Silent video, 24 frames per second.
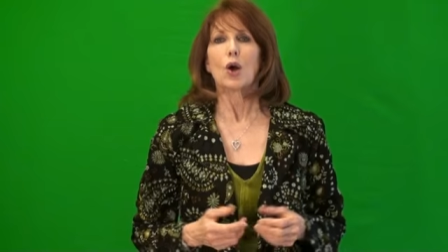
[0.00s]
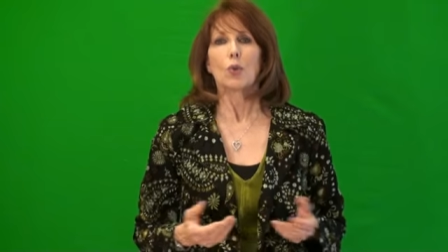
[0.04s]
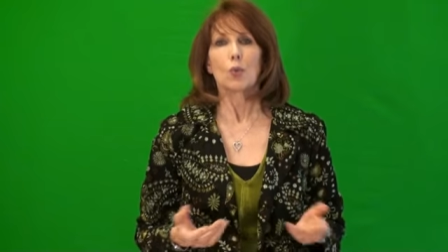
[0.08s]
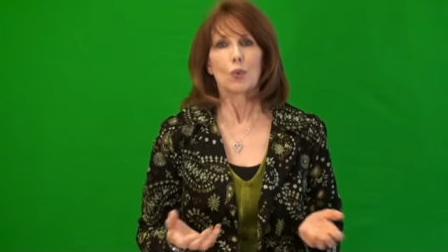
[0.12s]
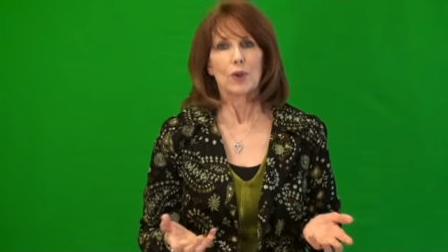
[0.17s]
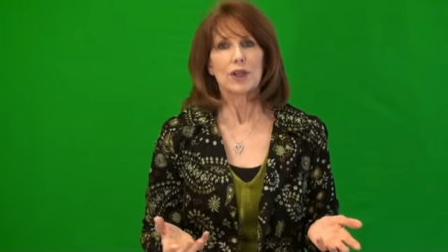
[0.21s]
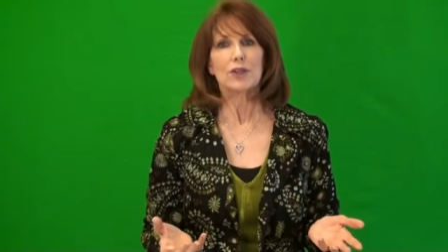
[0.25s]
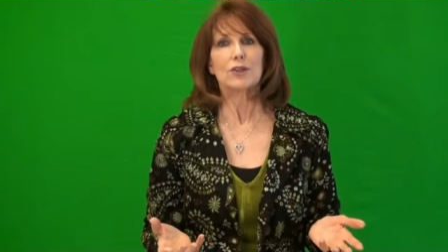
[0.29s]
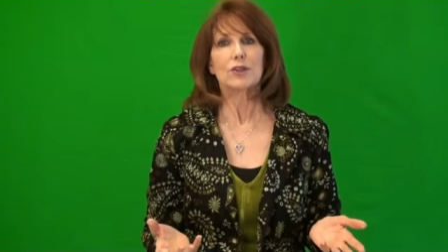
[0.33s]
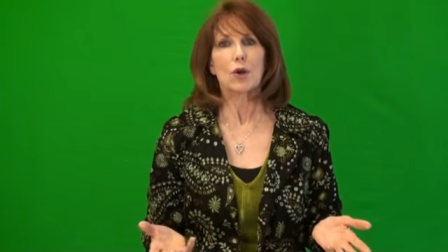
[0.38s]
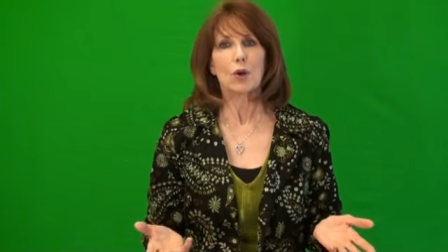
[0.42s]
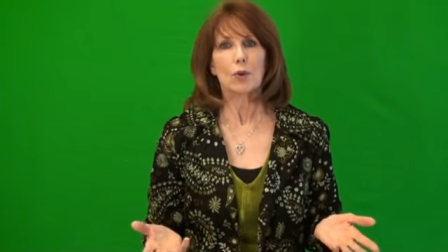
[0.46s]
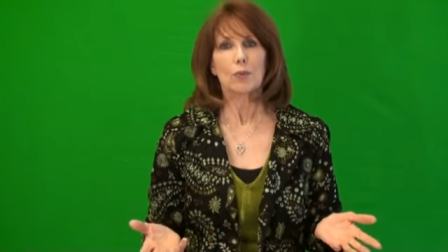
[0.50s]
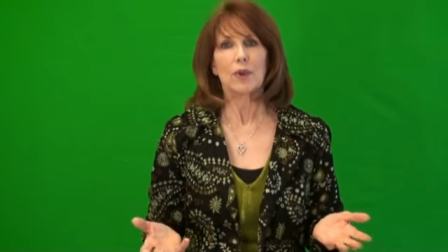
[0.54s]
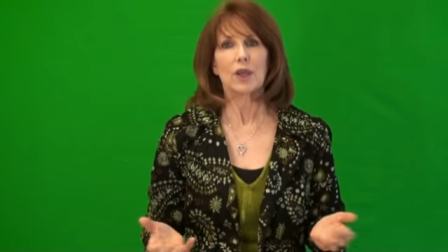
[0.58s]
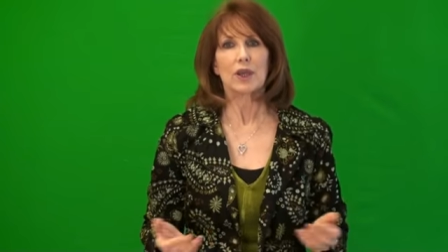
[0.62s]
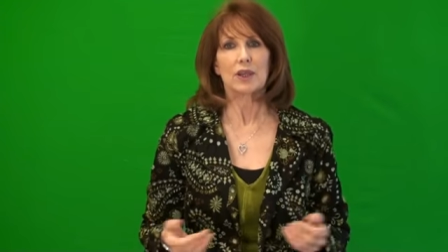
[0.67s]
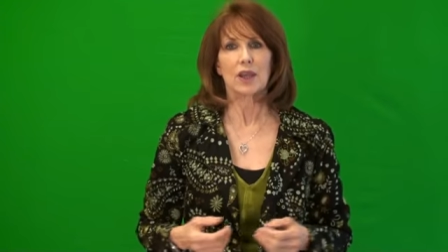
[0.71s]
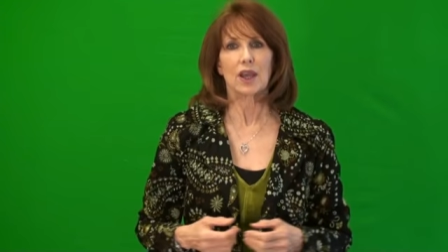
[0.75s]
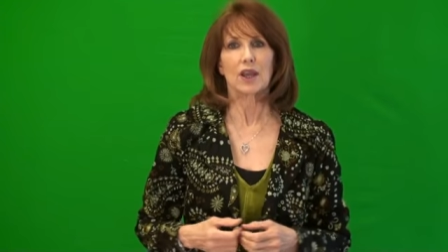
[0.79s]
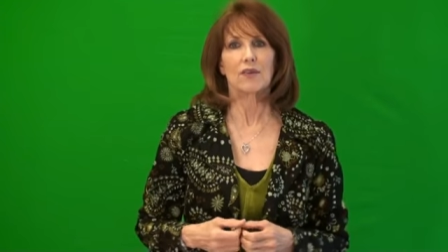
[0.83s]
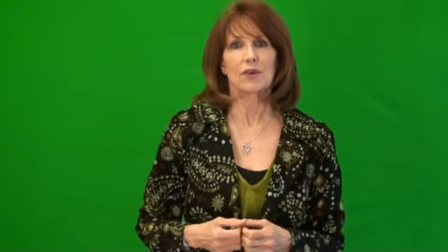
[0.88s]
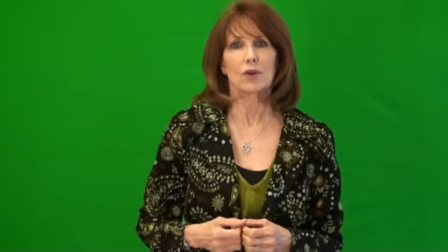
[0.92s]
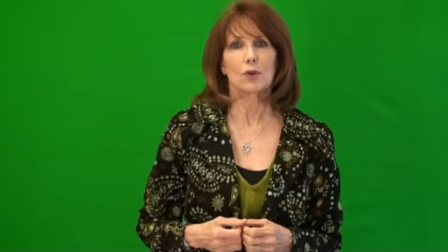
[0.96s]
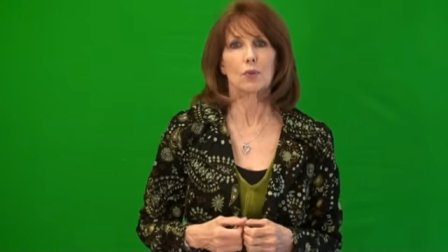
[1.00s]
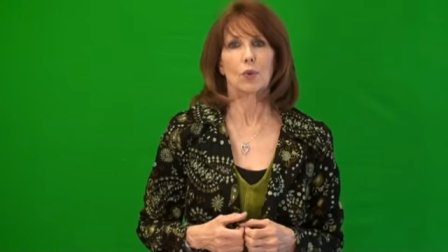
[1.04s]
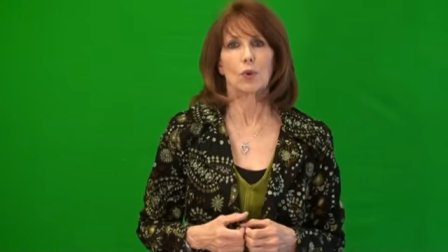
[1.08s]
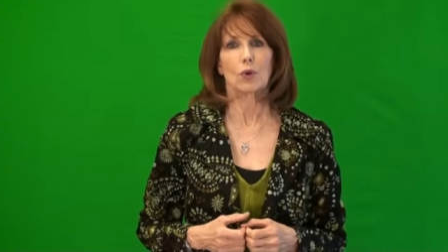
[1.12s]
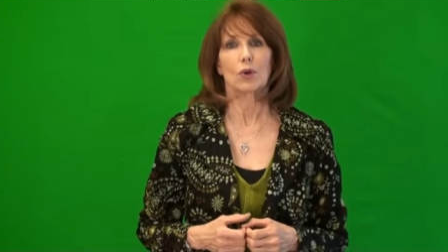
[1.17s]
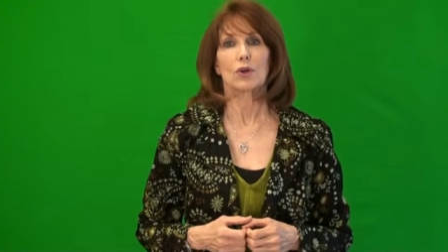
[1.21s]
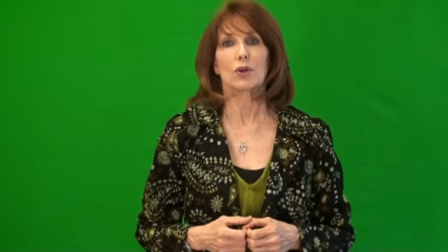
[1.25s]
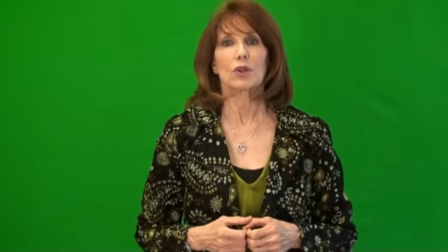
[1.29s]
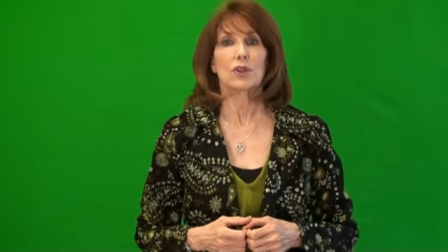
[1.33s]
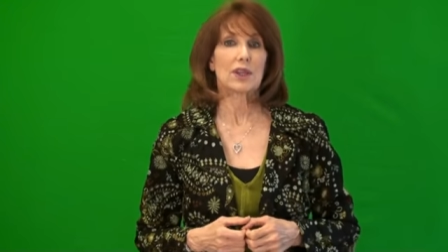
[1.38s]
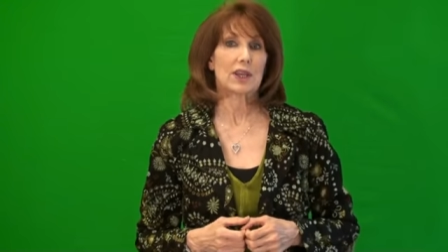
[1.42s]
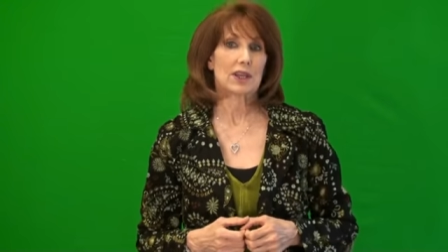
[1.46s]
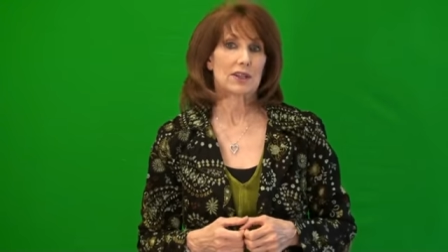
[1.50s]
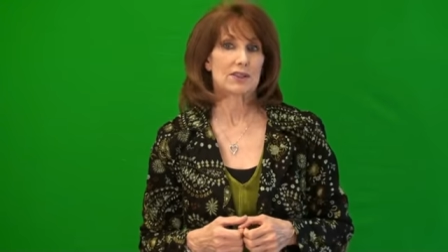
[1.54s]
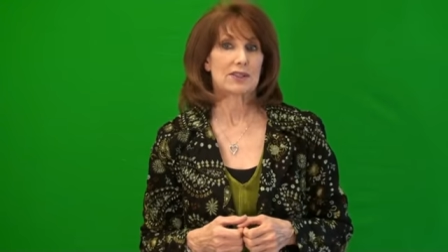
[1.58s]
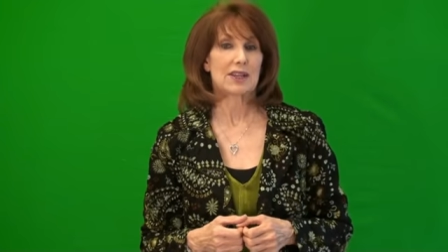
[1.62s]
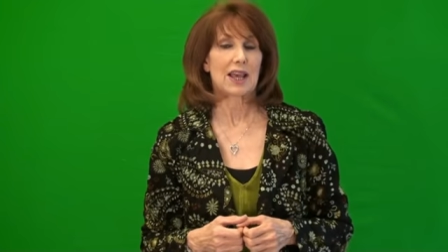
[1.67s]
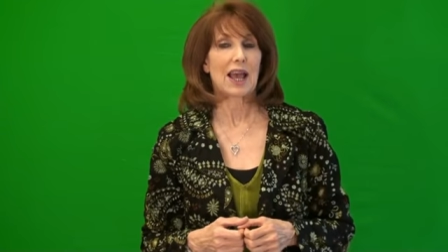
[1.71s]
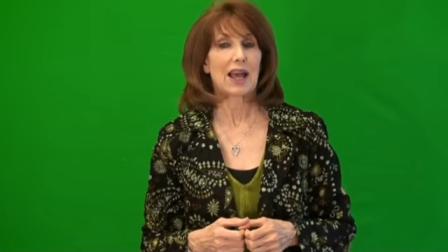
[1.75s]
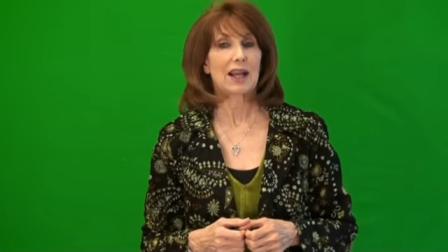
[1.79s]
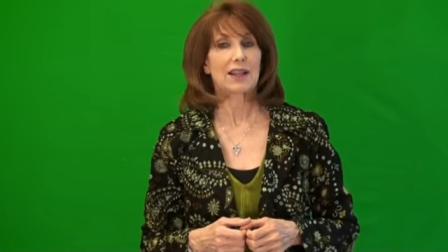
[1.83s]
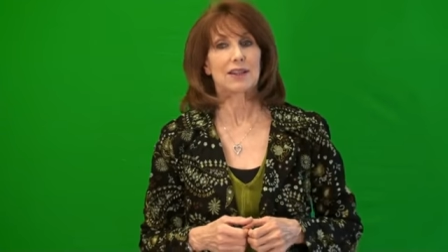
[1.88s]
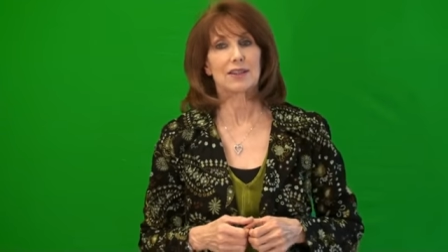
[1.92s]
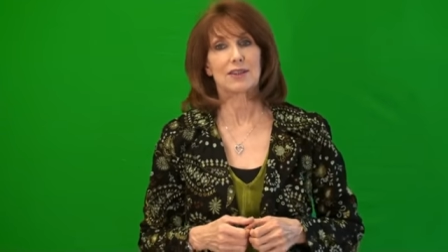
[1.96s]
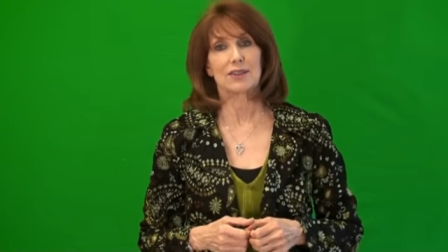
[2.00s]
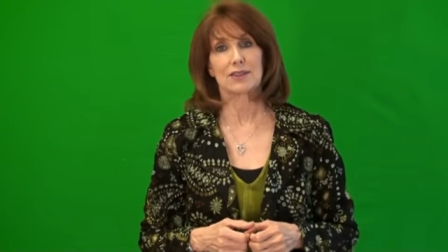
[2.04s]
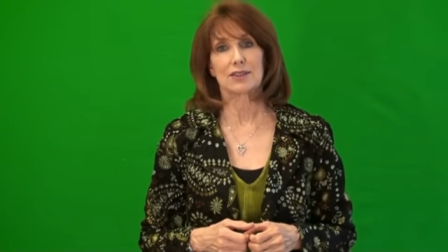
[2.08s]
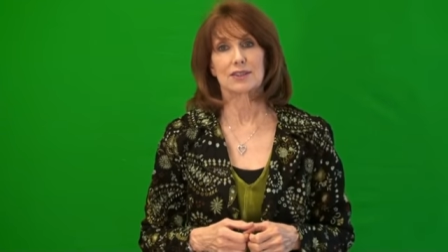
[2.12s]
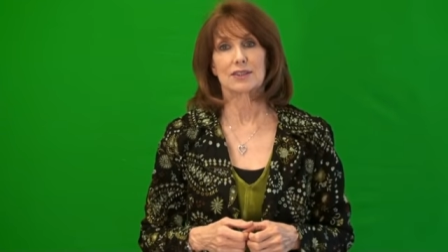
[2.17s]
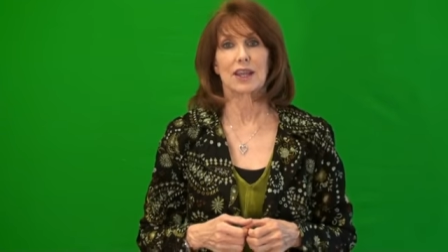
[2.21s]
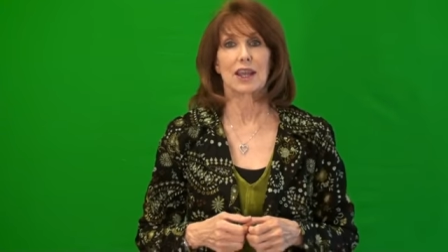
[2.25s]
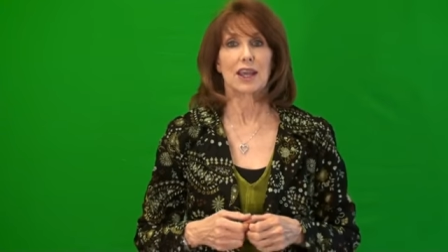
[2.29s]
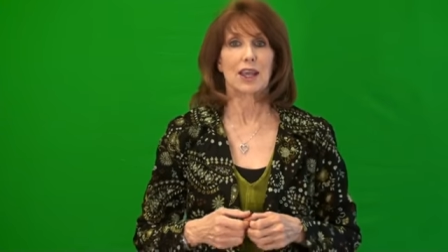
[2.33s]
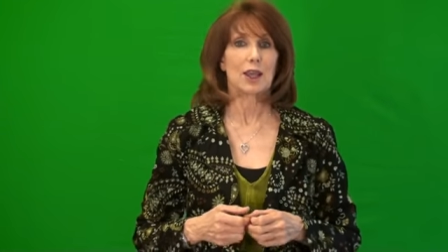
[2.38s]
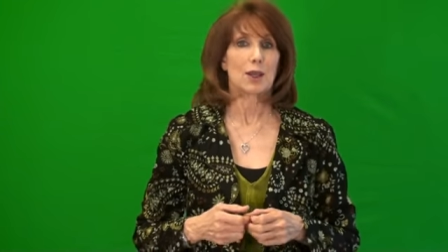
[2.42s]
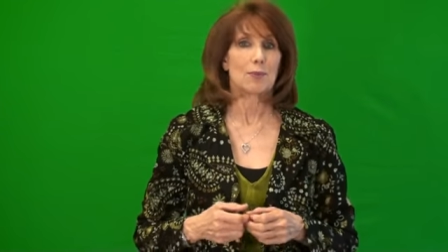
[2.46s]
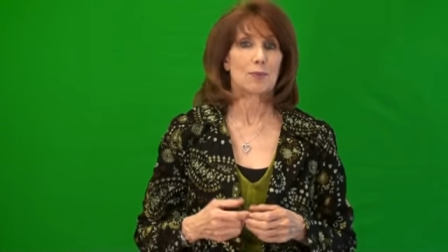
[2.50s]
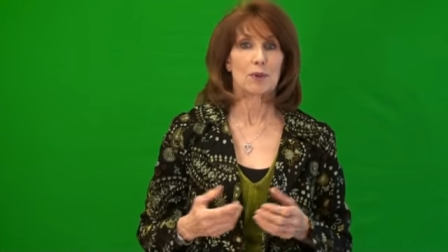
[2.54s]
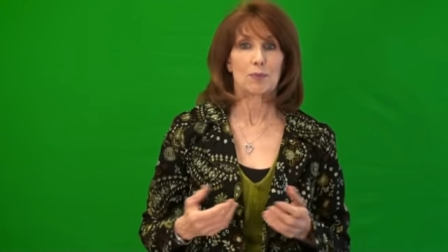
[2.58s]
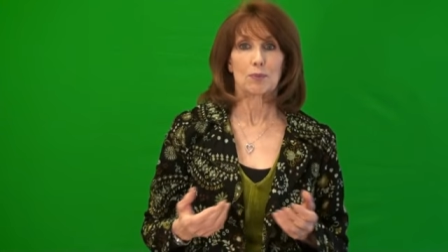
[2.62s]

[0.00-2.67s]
we don't make every word exactly the same